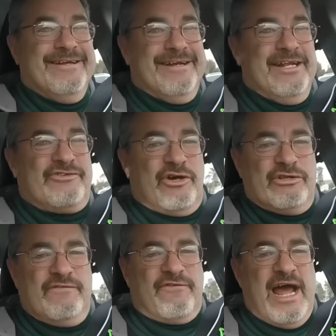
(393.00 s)
And it's
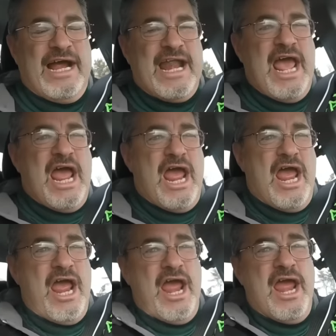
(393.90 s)
only
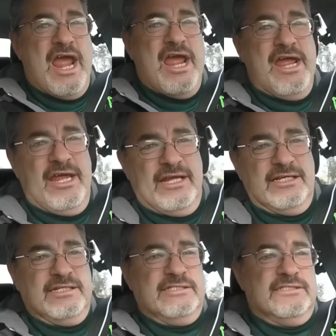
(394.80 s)
Friday!
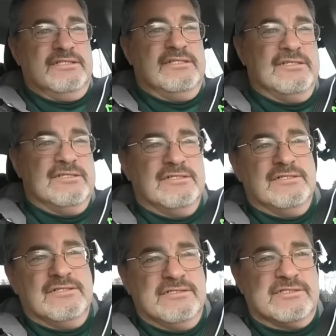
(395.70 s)

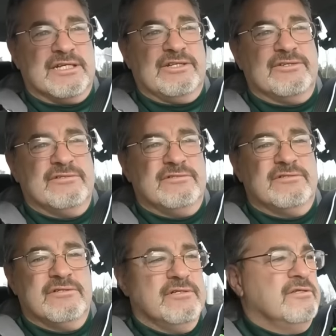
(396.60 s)
Stay tuned.
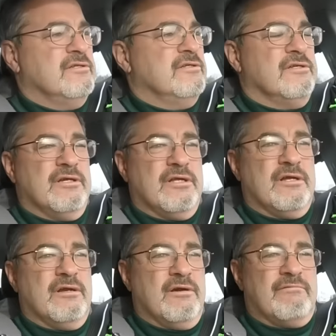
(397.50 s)

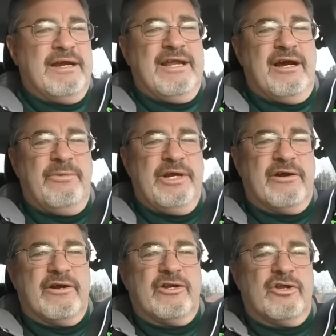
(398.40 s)
Right now, we
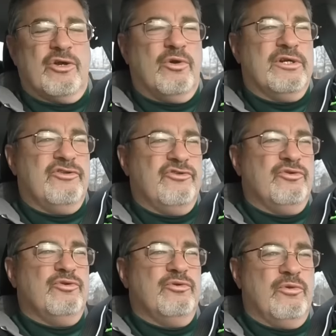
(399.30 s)
are going to
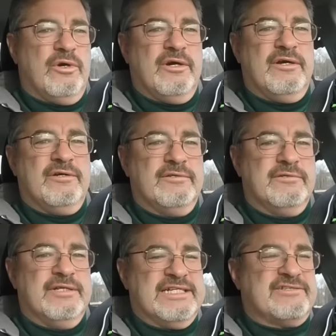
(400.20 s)
do,
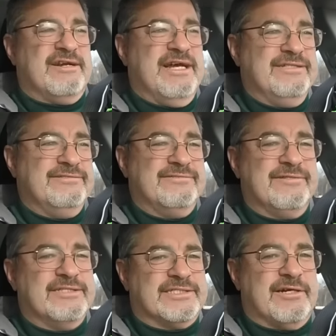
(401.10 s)
that's right,
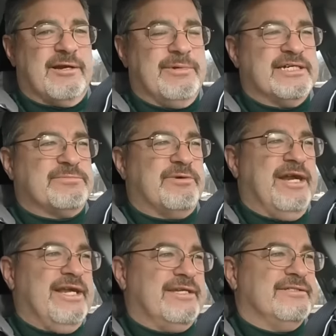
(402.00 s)
a Starbucks break.